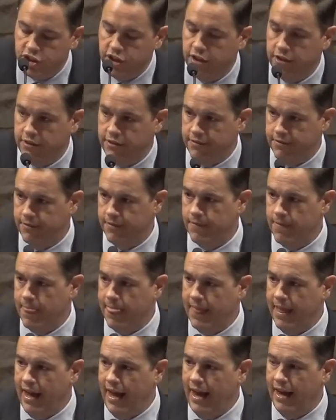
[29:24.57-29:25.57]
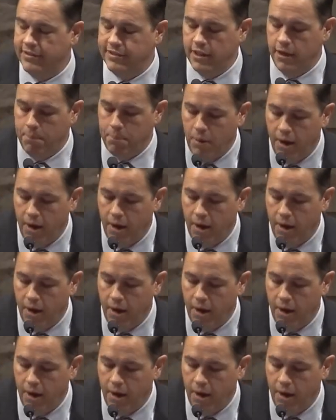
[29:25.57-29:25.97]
as an apostle